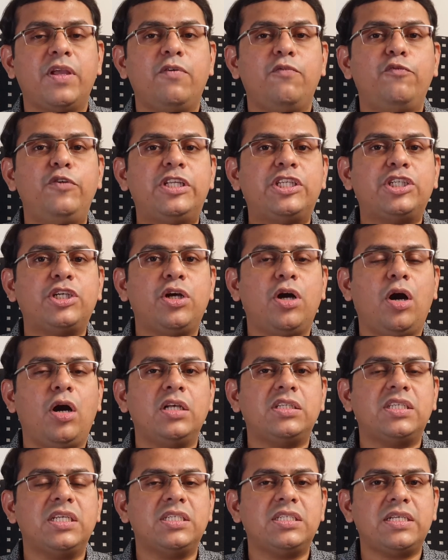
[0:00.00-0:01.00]
which
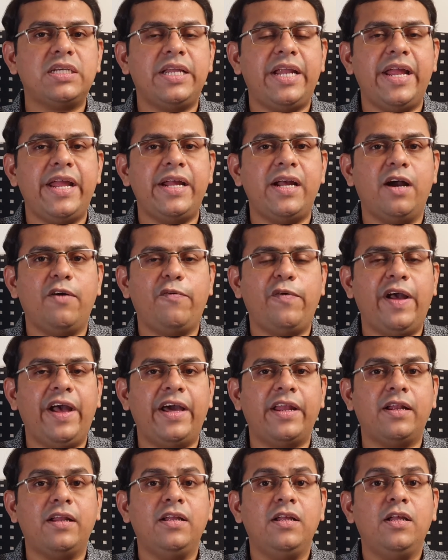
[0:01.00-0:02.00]
causes graying of
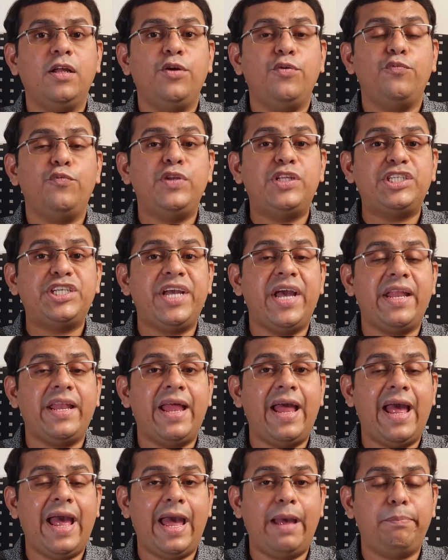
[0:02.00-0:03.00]
hair which can
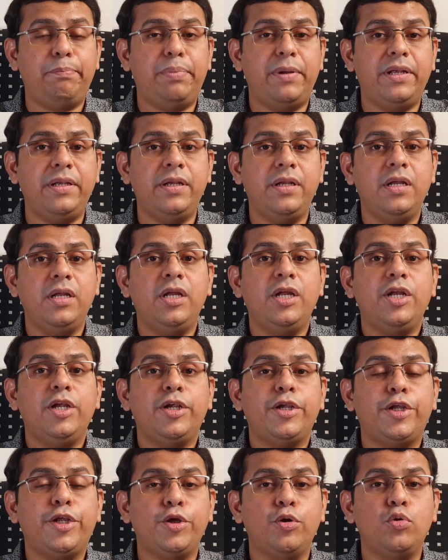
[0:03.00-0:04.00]
happen
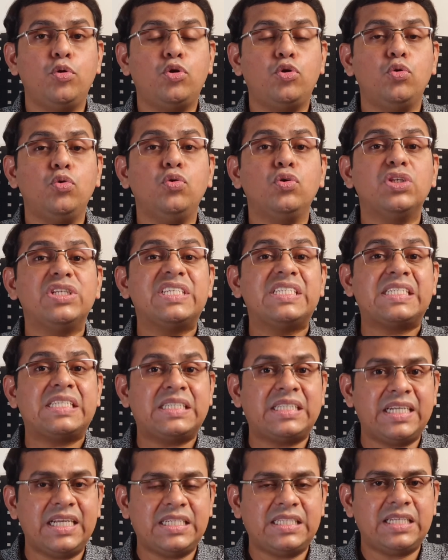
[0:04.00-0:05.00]
due to
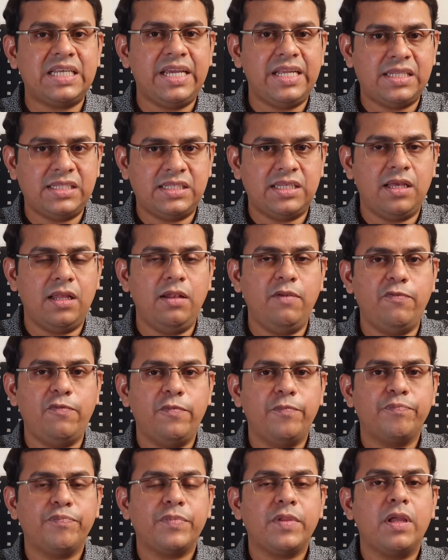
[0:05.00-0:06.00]
stress itself
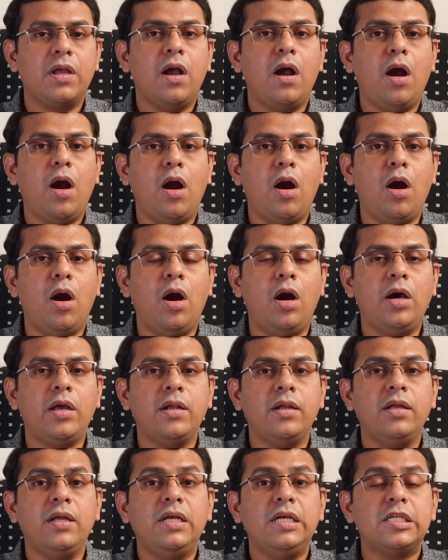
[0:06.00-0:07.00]

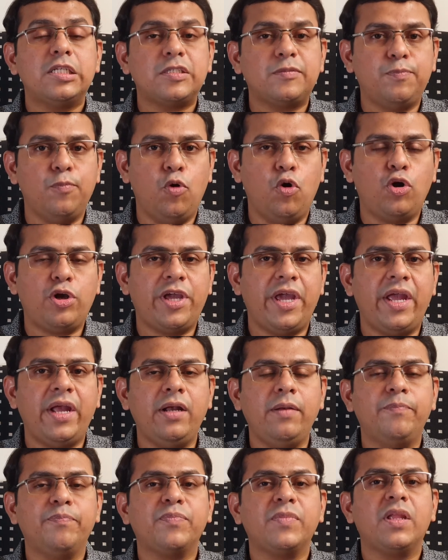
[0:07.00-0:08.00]
or
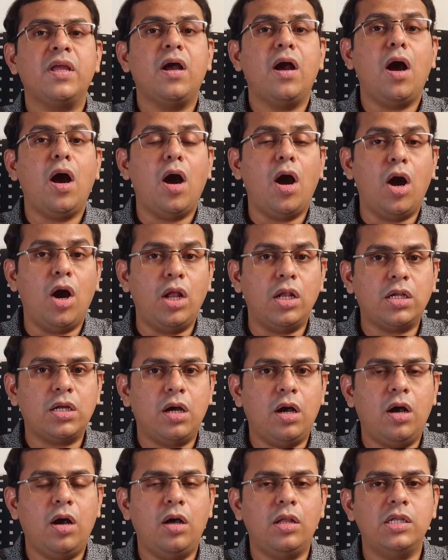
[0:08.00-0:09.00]
smoking,
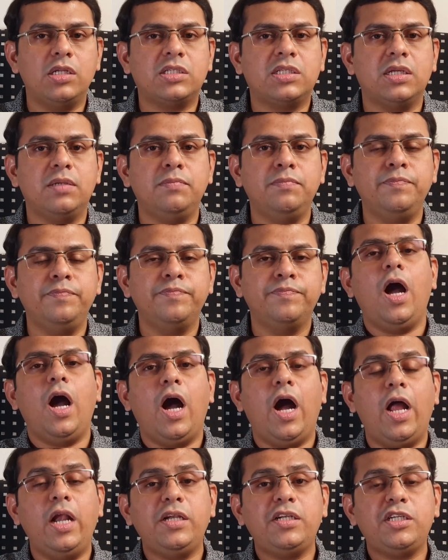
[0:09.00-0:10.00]
alcoholism,
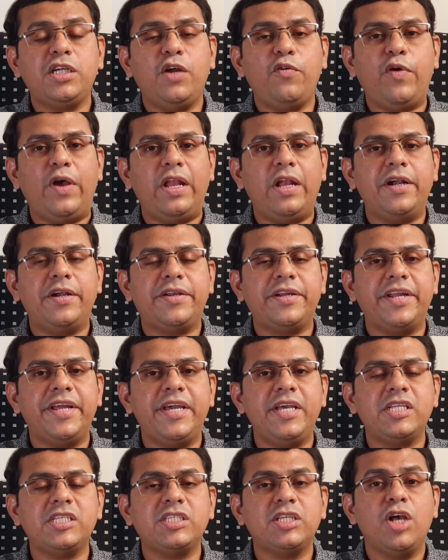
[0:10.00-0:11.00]
ultraviolet
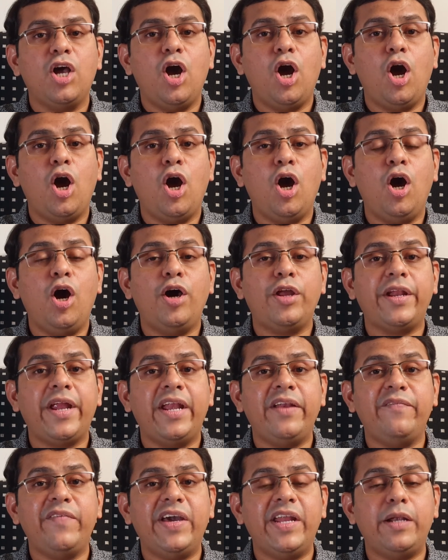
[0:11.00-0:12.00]
rays or
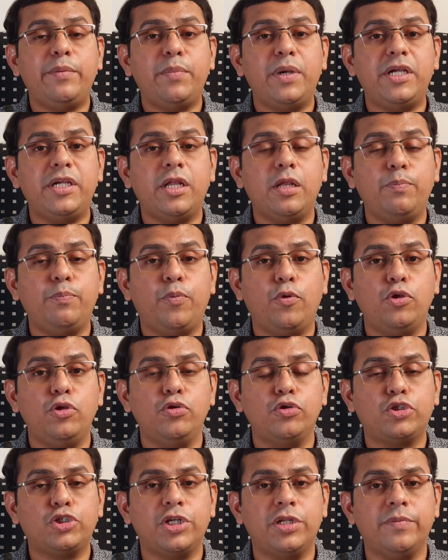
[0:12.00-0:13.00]
environmental
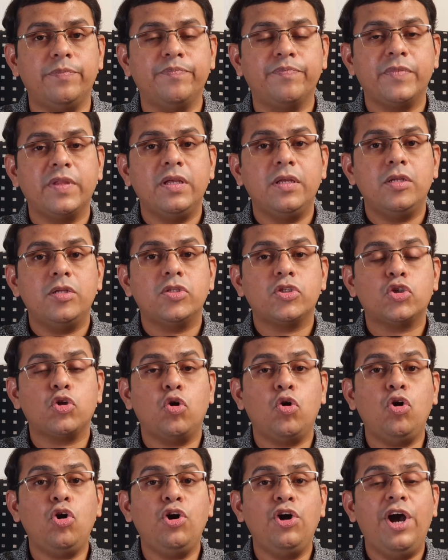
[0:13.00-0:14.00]
pollution.
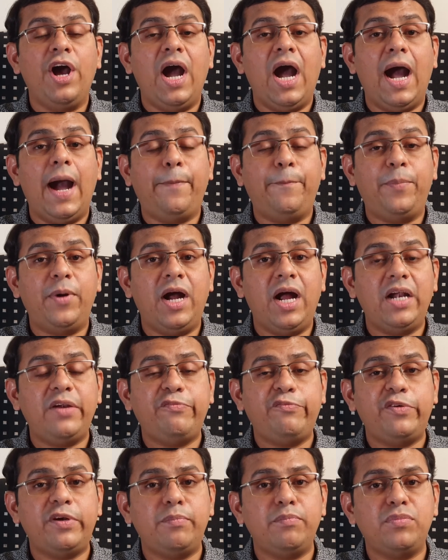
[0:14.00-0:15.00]
So
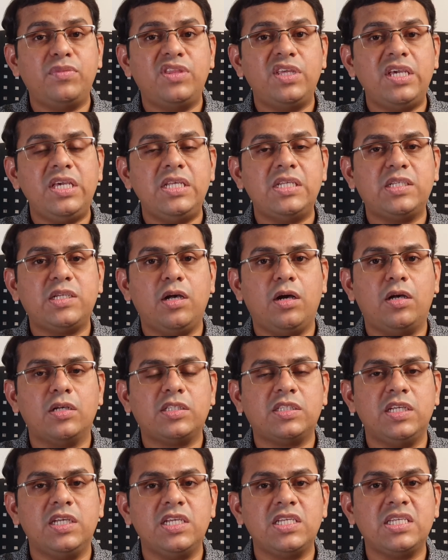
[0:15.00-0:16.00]
apart from these
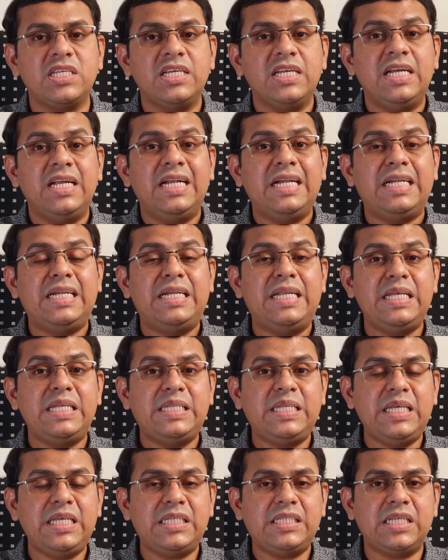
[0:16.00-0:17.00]
causes,
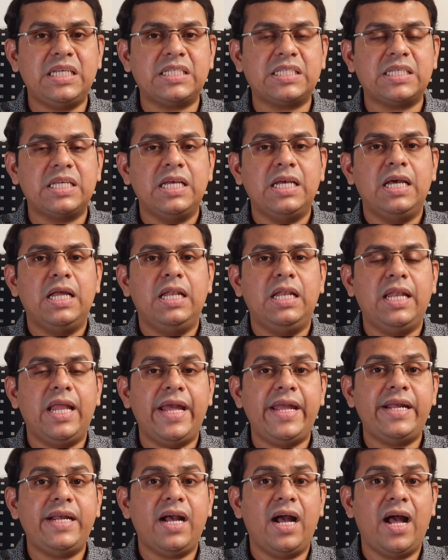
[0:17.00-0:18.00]
diseases
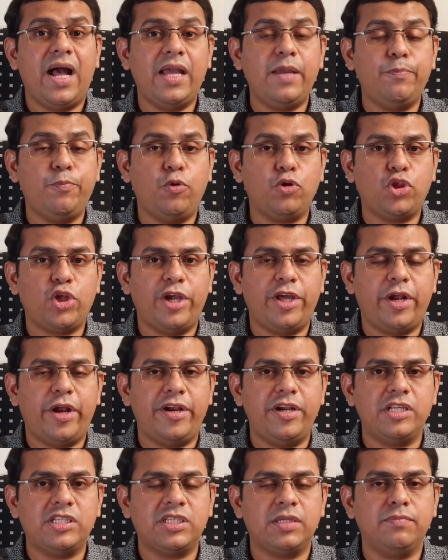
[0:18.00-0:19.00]
like
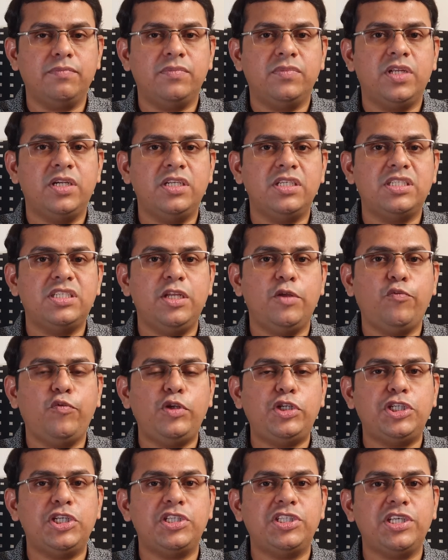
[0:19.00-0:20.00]
hypothyroidism that is
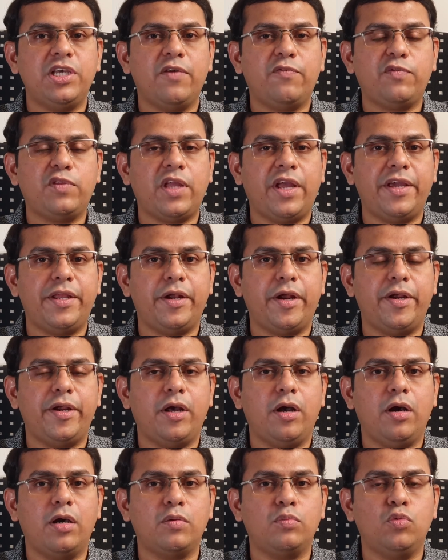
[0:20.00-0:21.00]
deficiency of thyroid
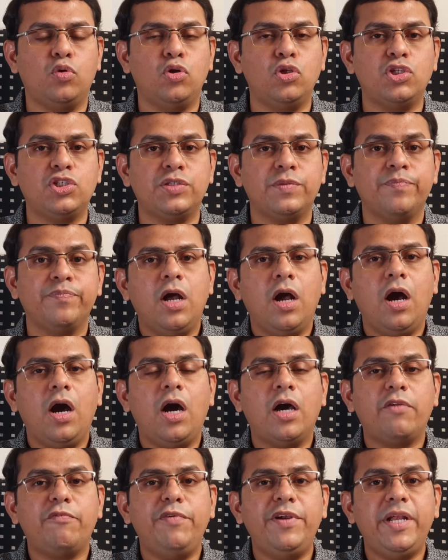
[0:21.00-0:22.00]
hormones
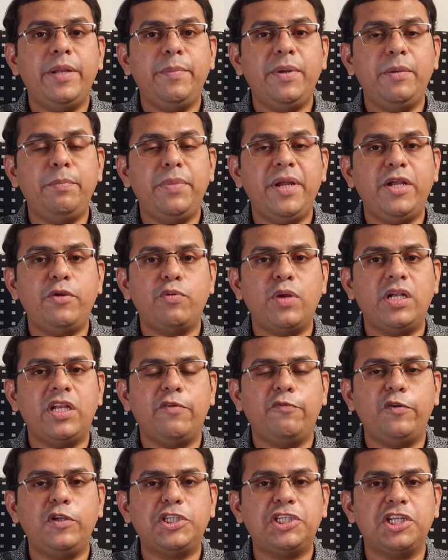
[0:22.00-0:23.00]
or vitamin B12
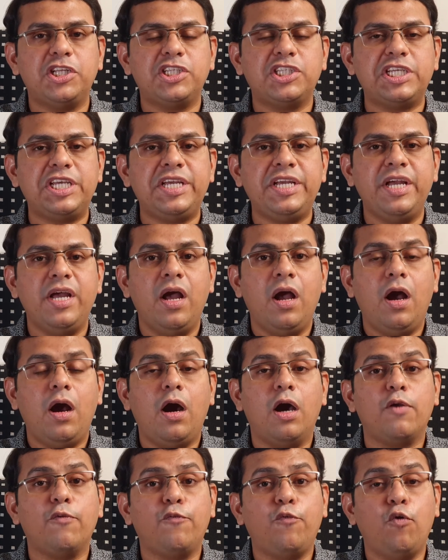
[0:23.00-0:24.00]
deficiency
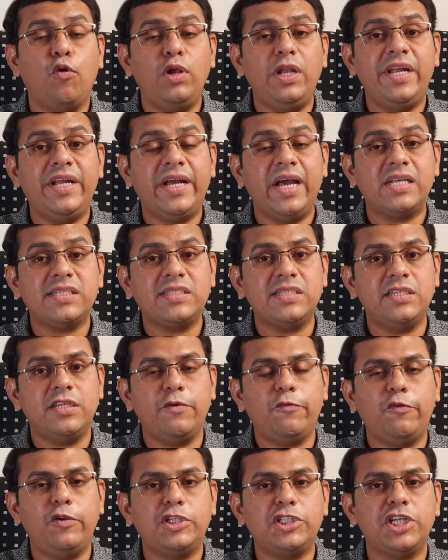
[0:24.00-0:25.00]
or folic acid
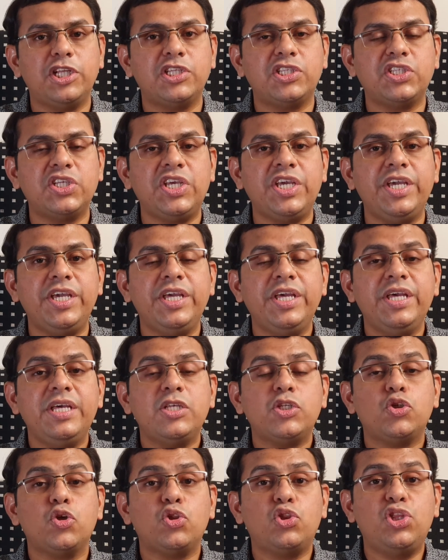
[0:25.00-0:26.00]
deficiency.
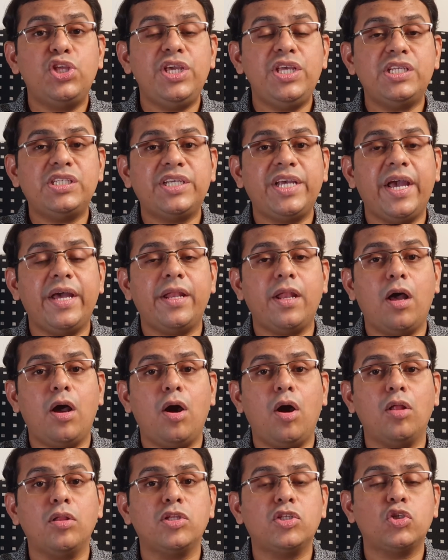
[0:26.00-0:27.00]
So these can
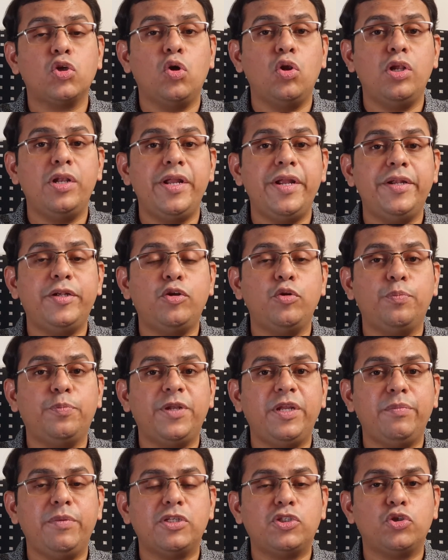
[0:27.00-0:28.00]
also lead to
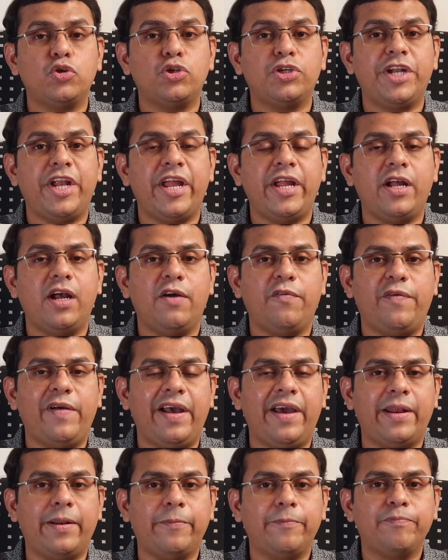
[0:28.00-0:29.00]
premature graying of
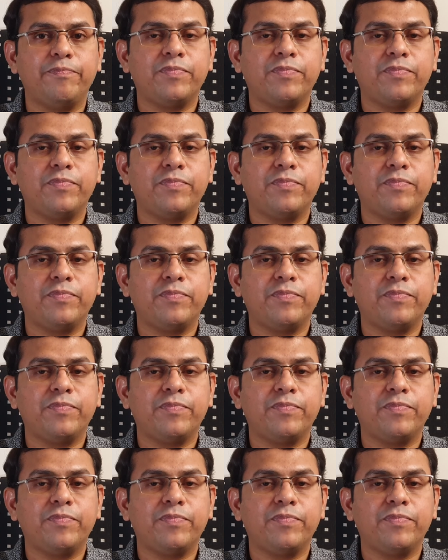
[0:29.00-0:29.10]
hair.